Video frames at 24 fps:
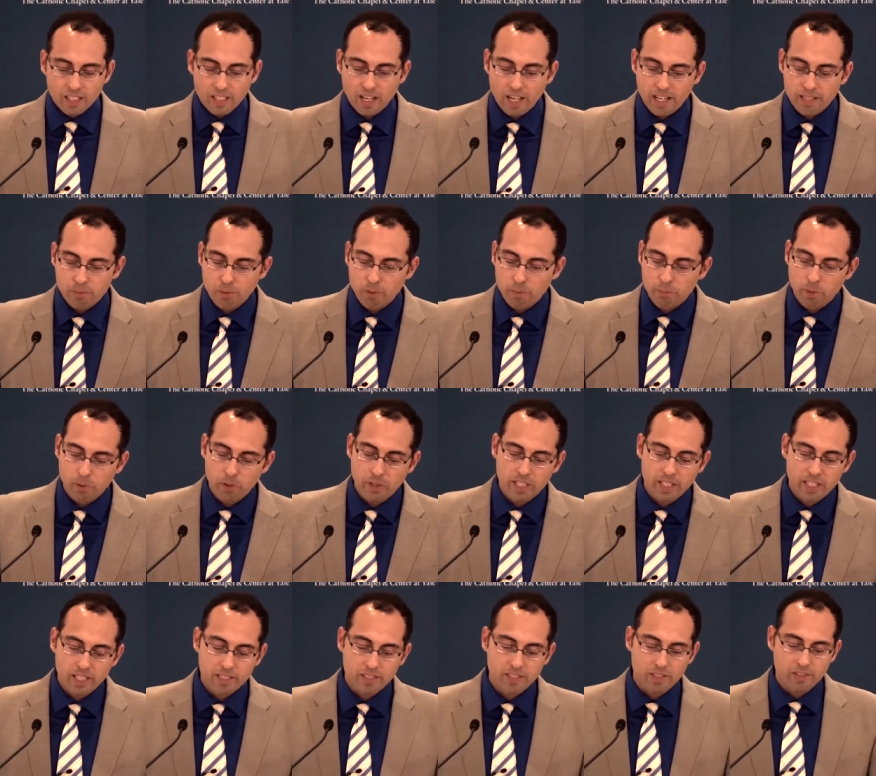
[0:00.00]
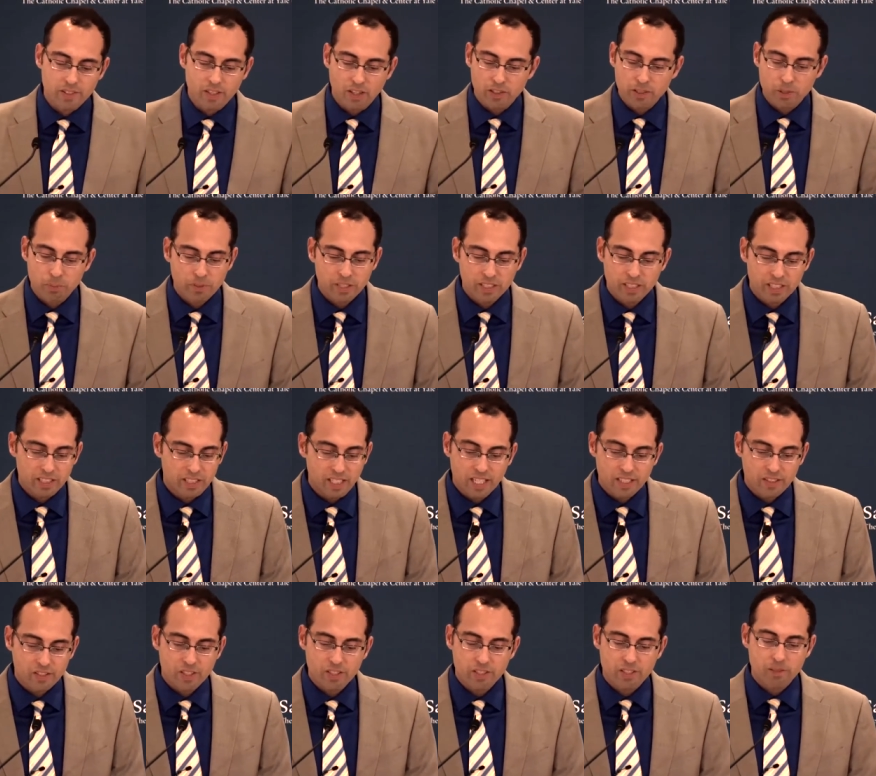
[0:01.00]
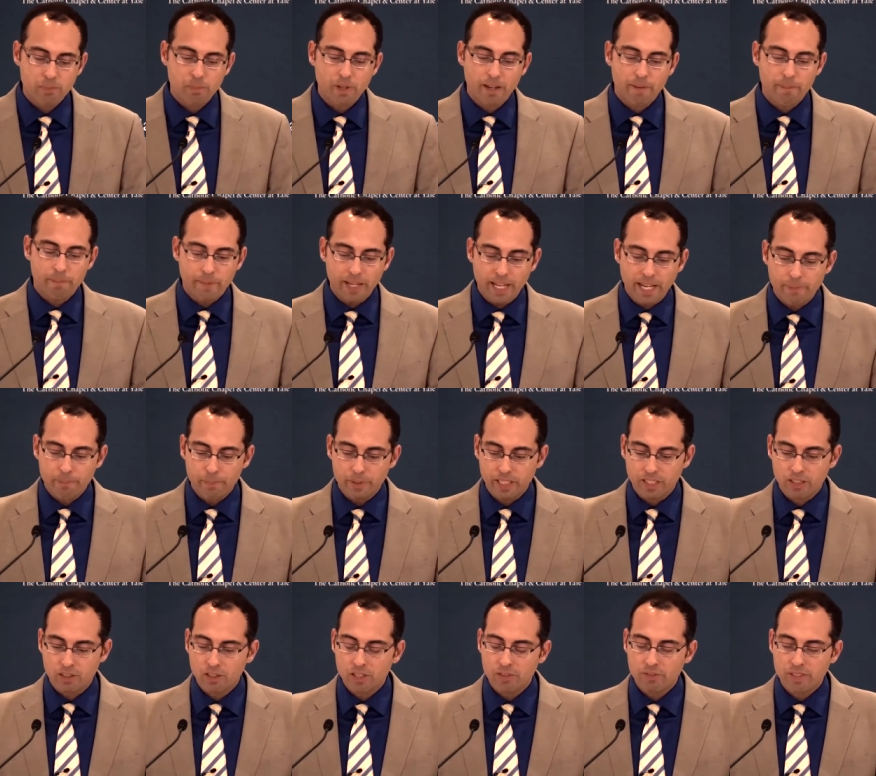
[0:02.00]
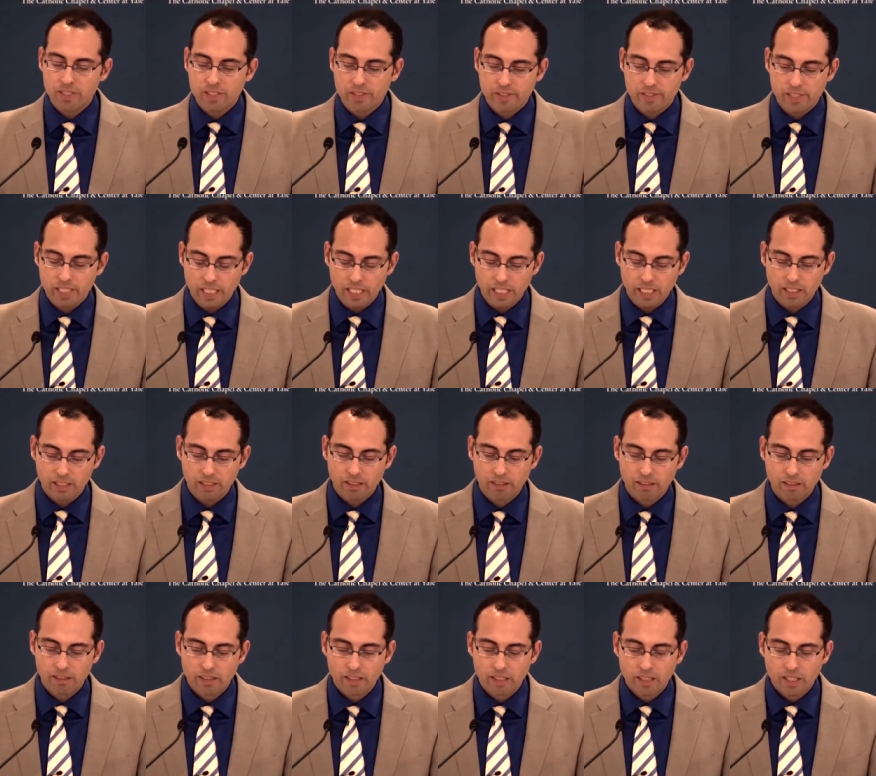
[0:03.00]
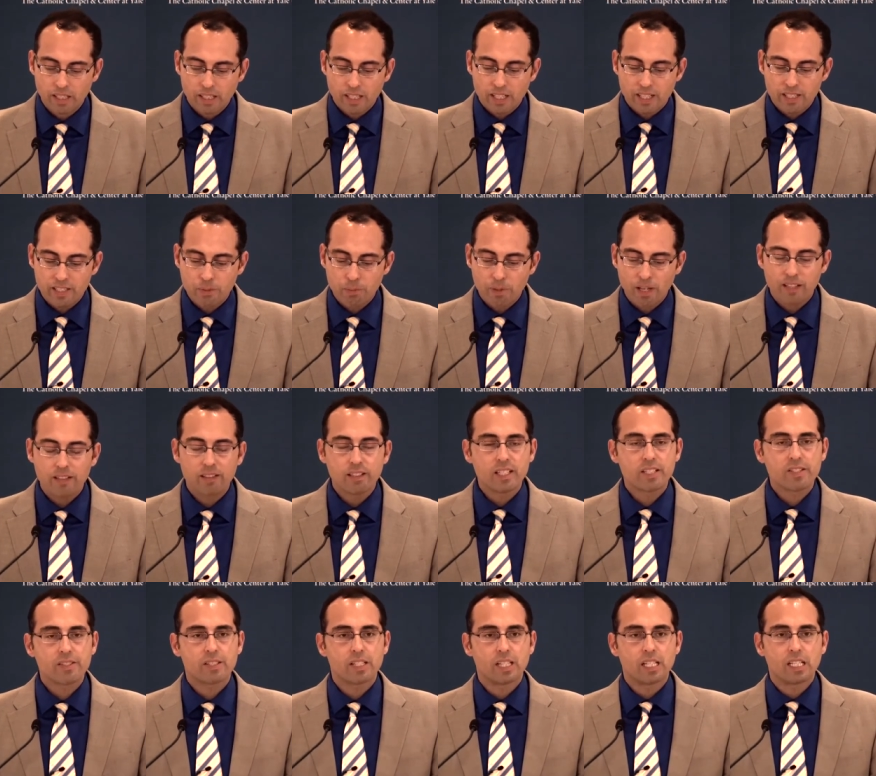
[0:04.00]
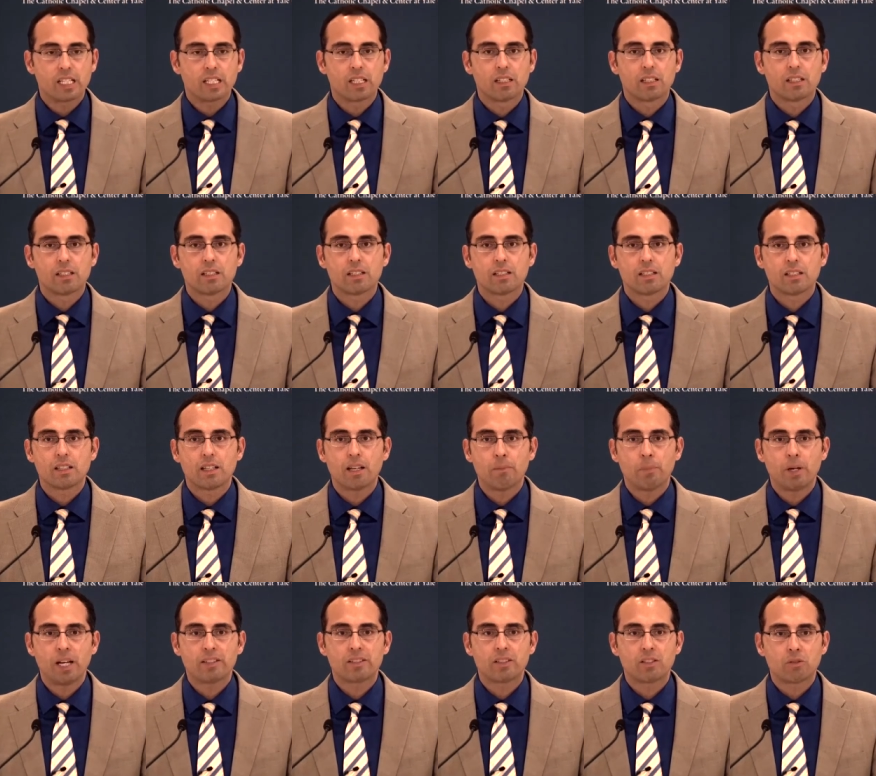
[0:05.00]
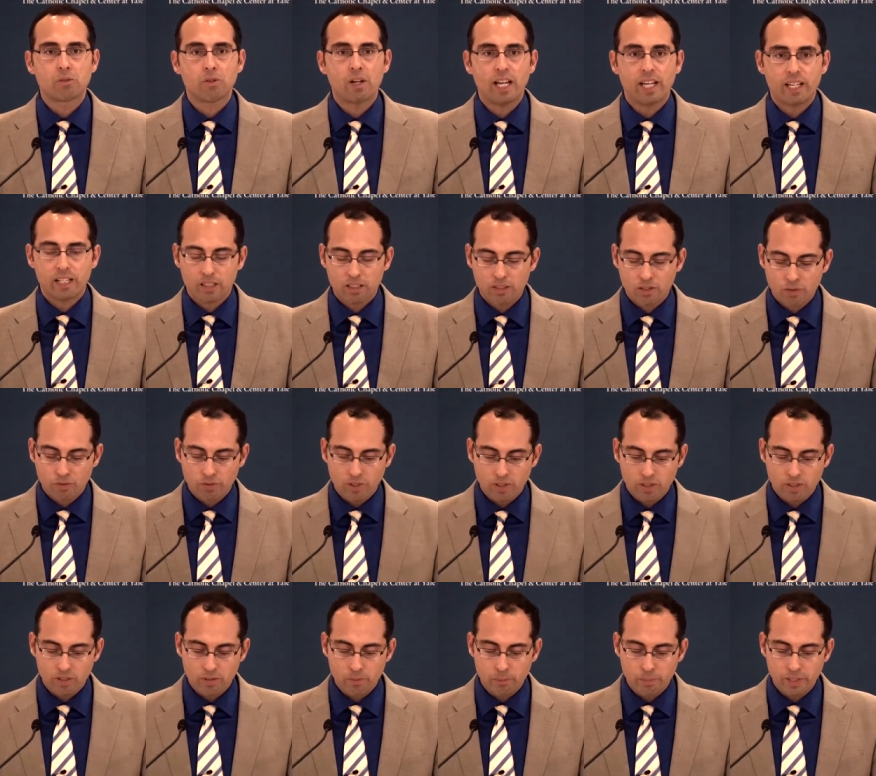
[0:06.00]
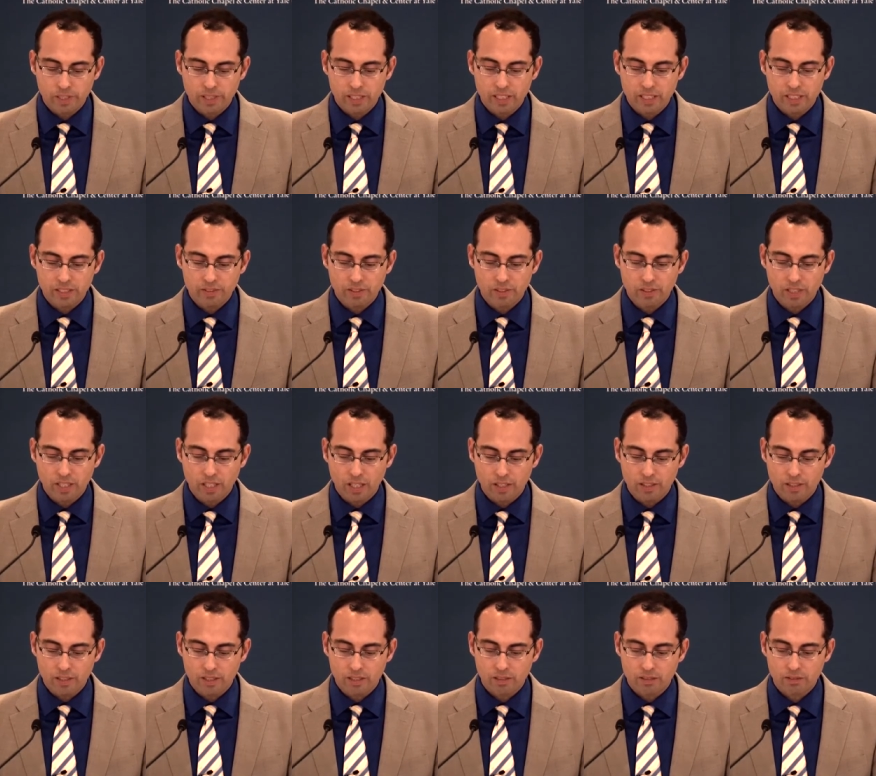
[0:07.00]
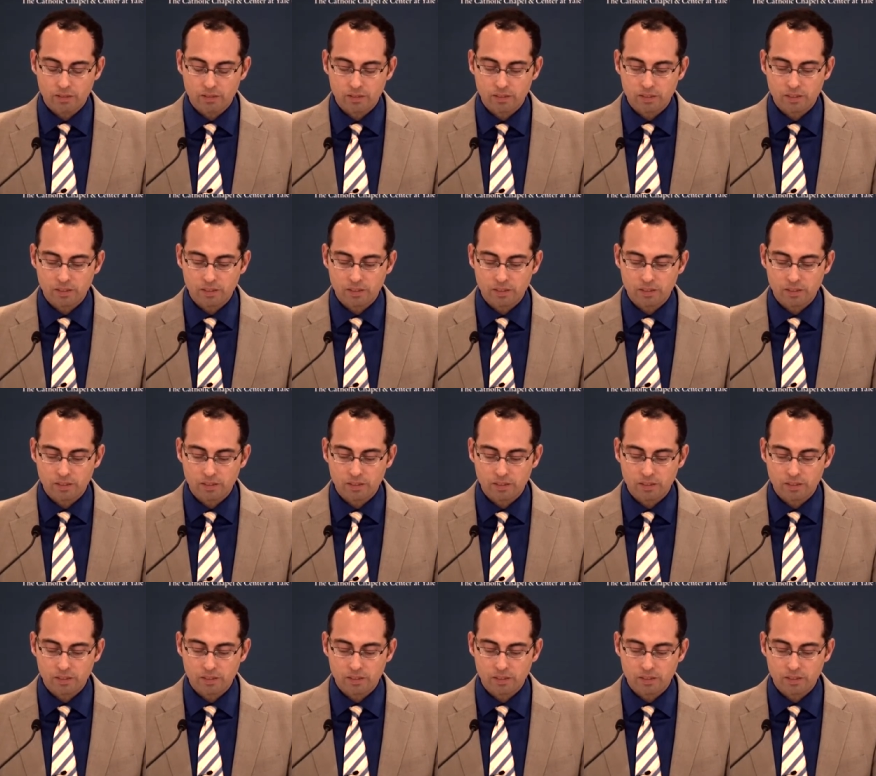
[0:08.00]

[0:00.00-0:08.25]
Cosmopoetics is ultimately not just about mapping or even seeing, it's about listening, about the radical vulnerability to the other.